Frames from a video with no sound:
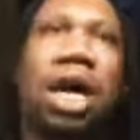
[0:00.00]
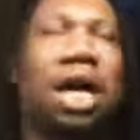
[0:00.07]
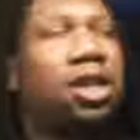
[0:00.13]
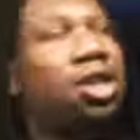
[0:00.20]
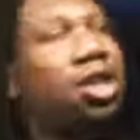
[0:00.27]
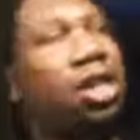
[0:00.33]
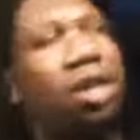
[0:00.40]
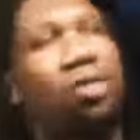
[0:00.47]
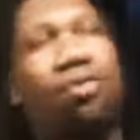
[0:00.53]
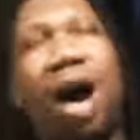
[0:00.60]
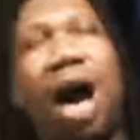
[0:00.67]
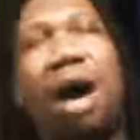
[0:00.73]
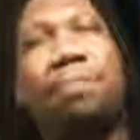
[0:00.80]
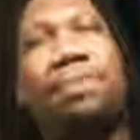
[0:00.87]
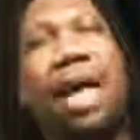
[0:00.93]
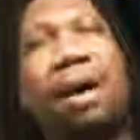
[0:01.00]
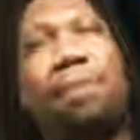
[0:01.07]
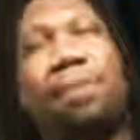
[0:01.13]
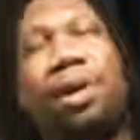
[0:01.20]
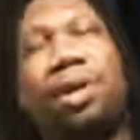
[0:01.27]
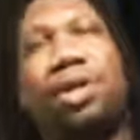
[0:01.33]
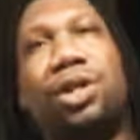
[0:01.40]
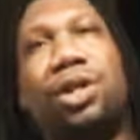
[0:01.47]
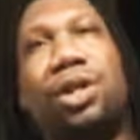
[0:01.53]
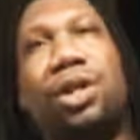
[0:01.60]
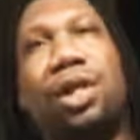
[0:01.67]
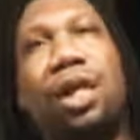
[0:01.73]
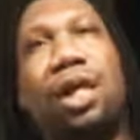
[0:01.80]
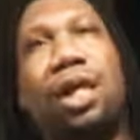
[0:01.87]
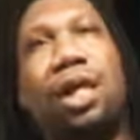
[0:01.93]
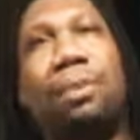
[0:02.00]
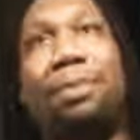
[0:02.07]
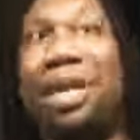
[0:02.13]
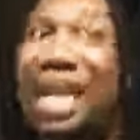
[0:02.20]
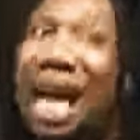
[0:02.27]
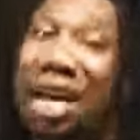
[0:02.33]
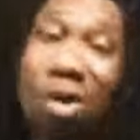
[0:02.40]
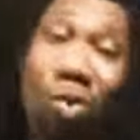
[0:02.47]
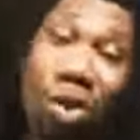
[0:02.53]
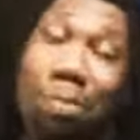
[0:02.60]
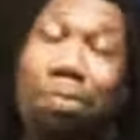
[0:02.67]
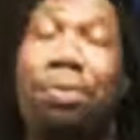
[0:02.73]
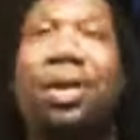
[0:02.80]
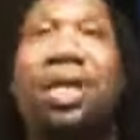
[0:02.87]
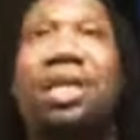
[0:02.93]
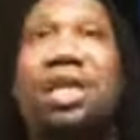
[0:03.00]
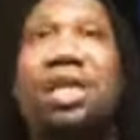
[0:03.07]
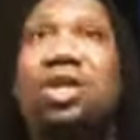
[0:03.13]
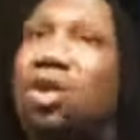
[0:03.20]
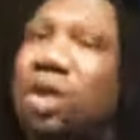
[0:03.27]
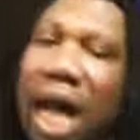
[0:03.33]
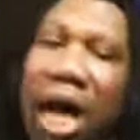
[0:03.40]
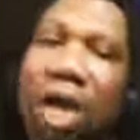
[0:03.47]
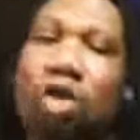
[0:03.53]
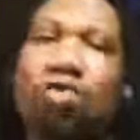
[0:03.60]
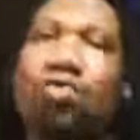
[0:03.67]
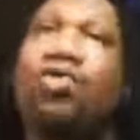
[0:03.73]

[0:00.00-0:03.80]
I shouldn't have robbed that person. But now you in prison. So now you